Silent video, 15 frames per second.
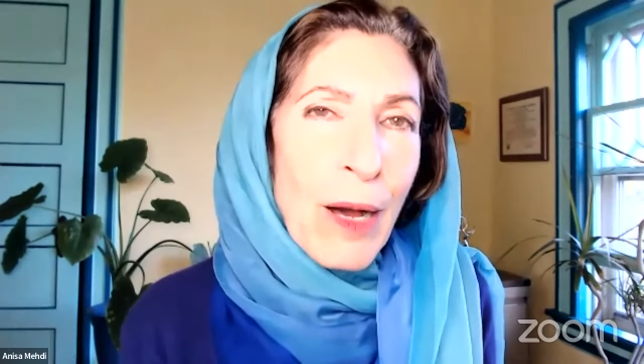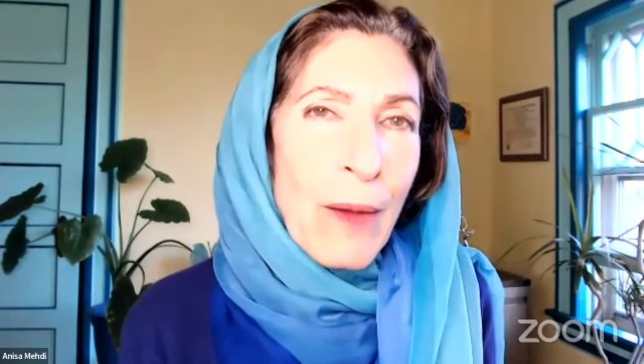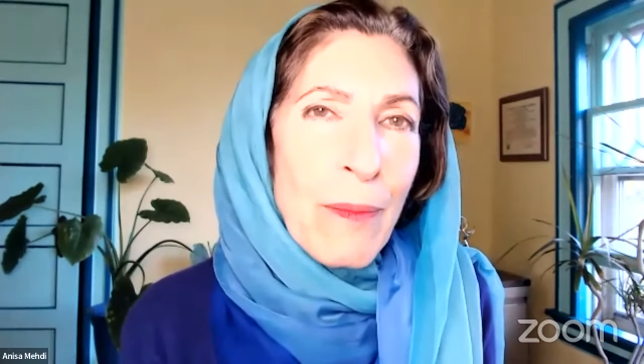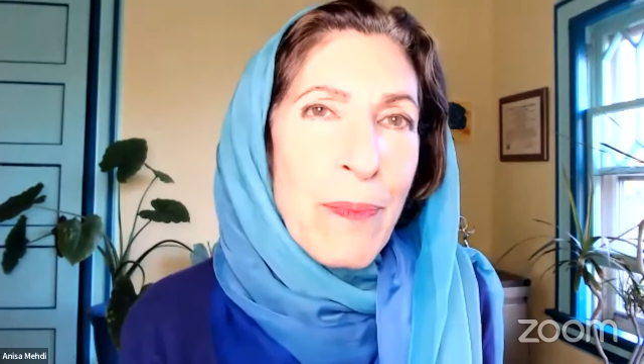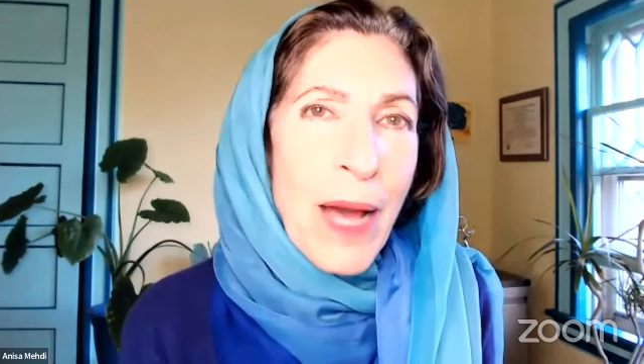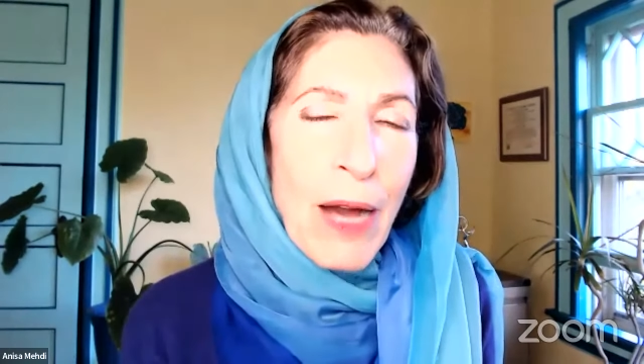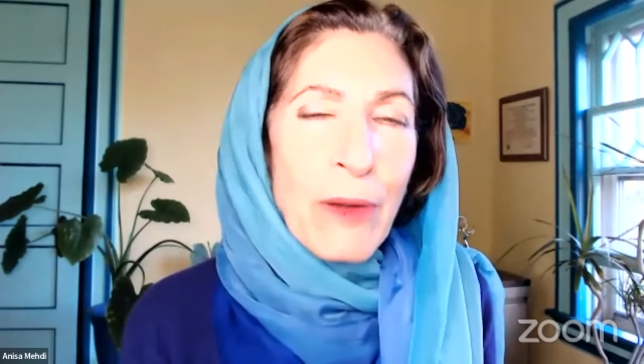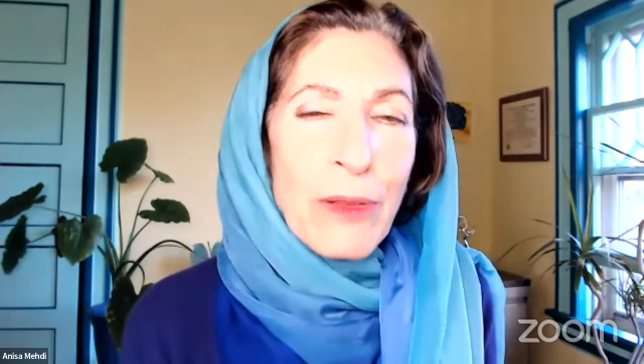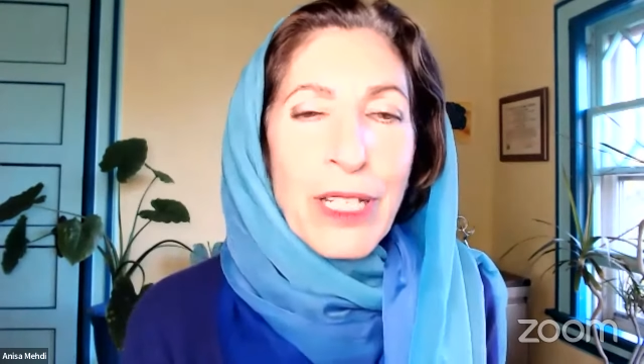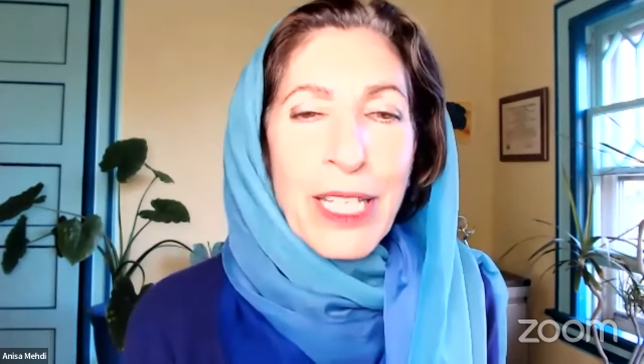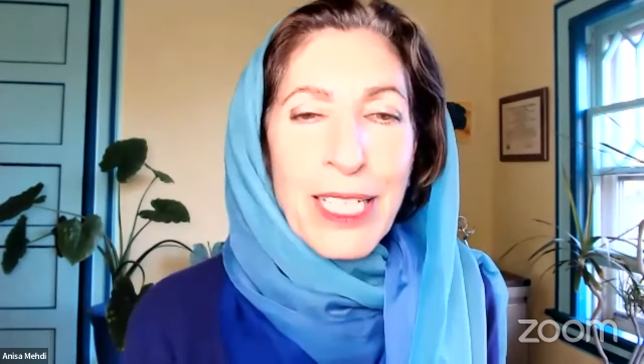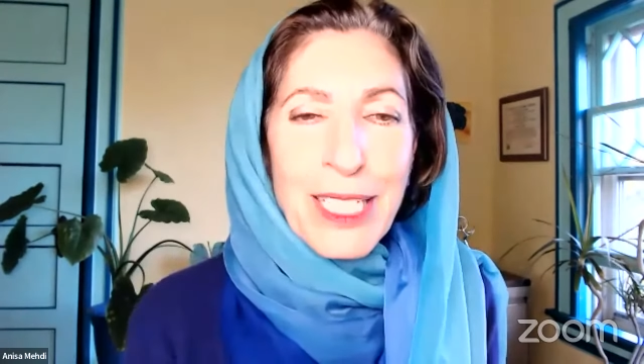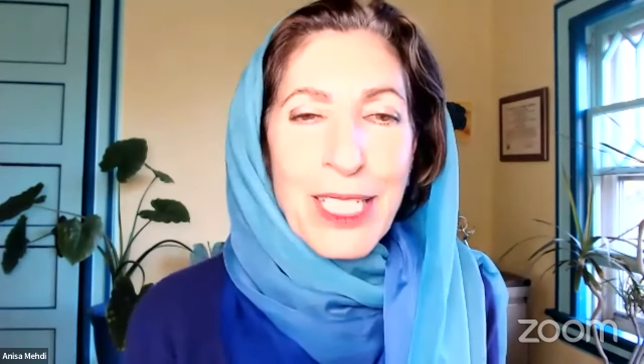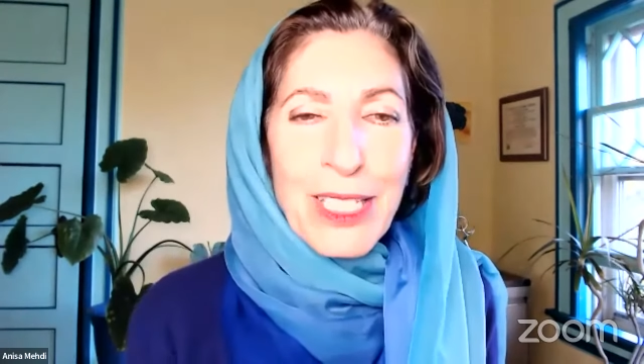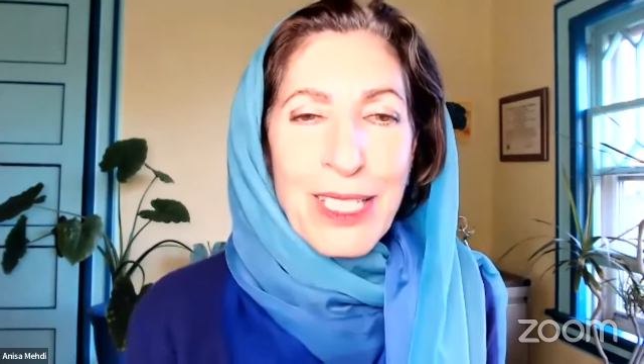about
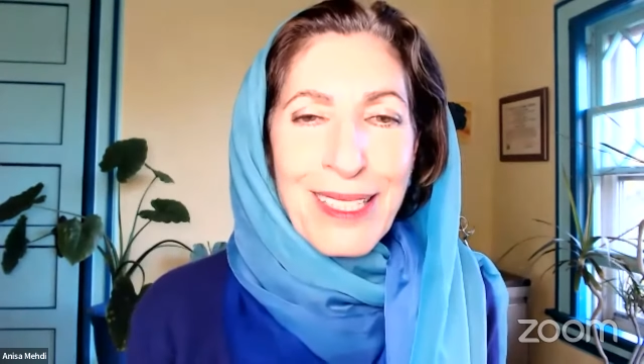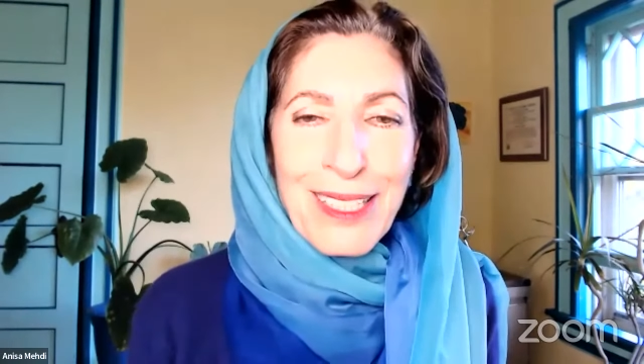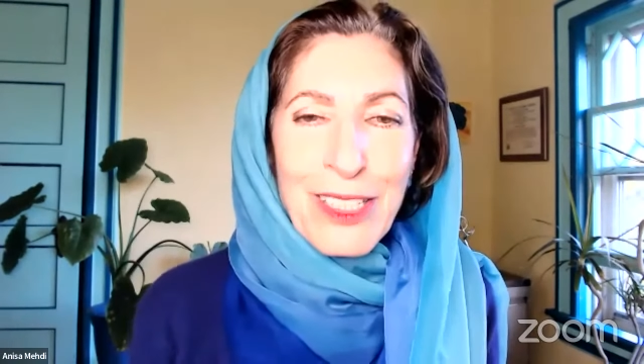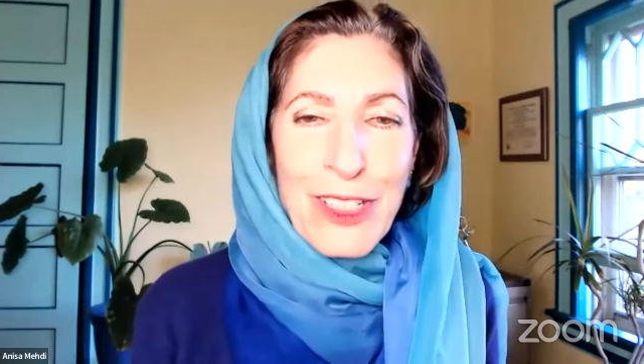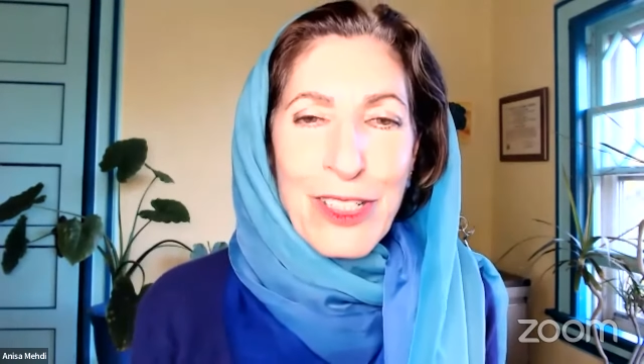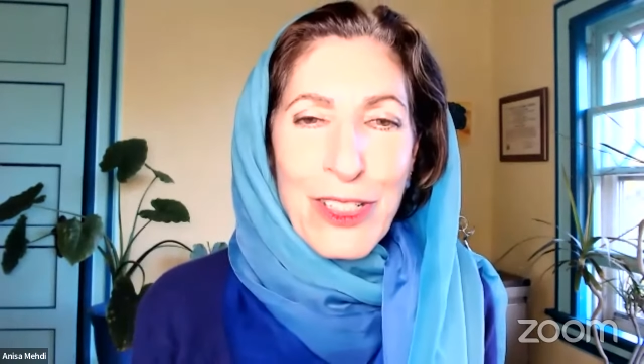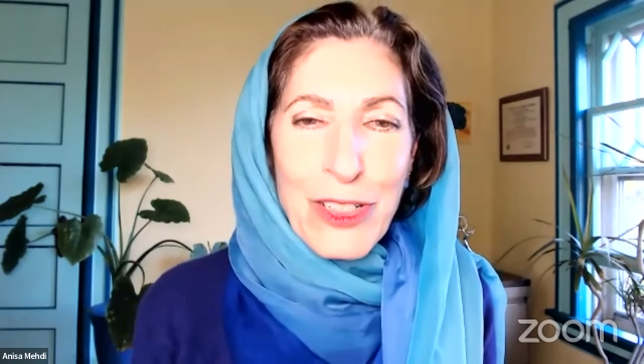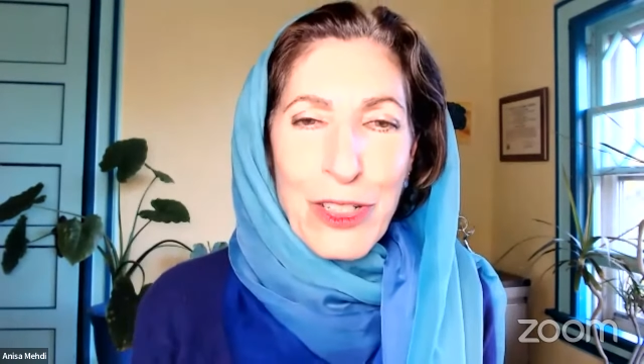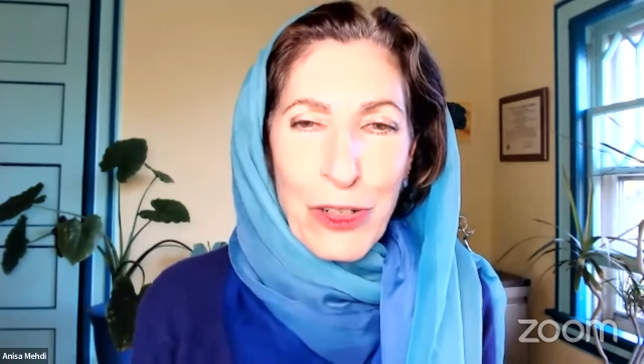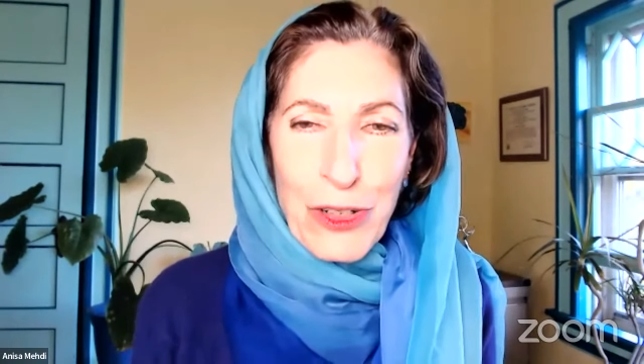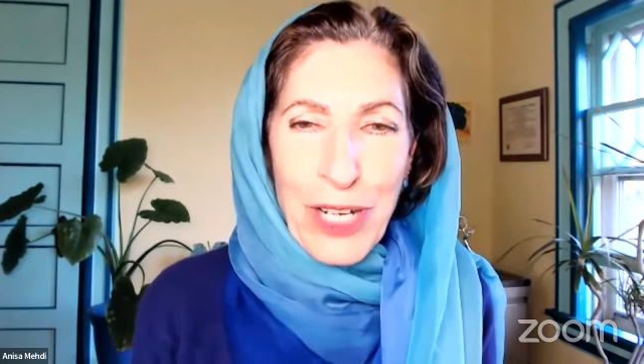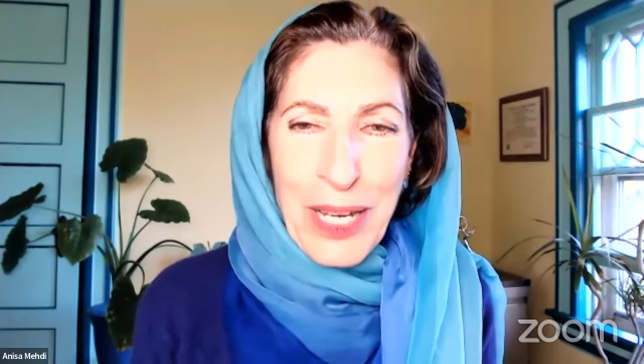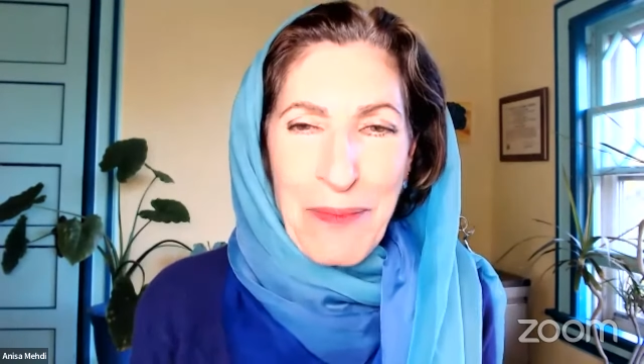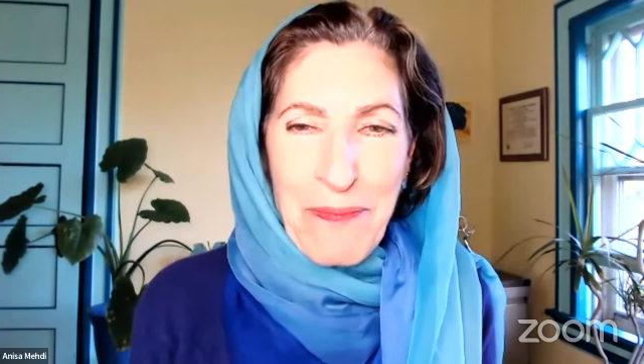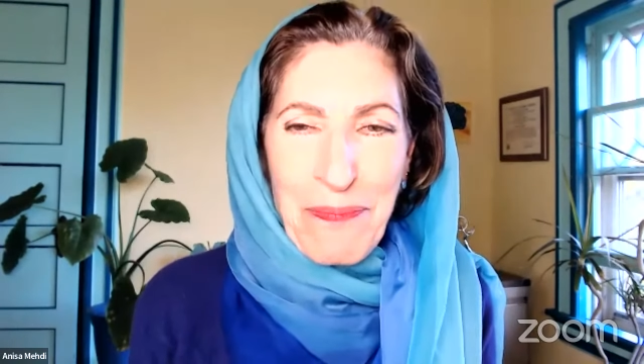this
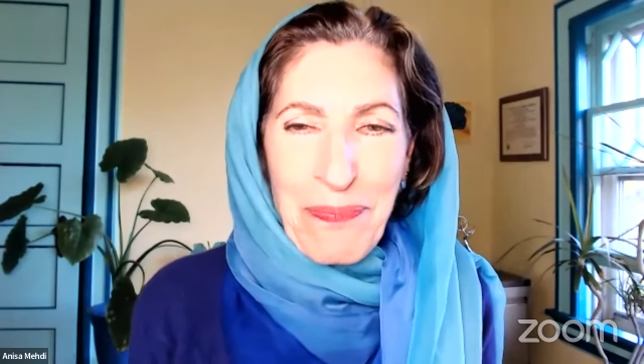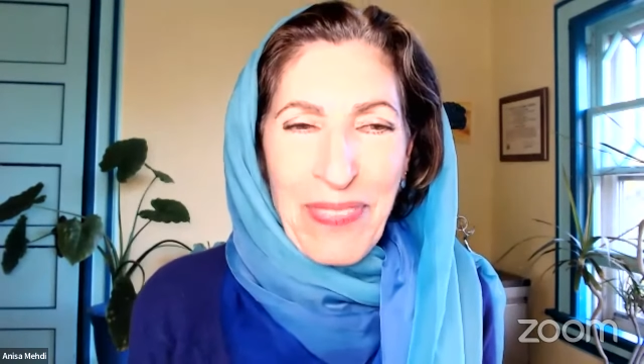journey.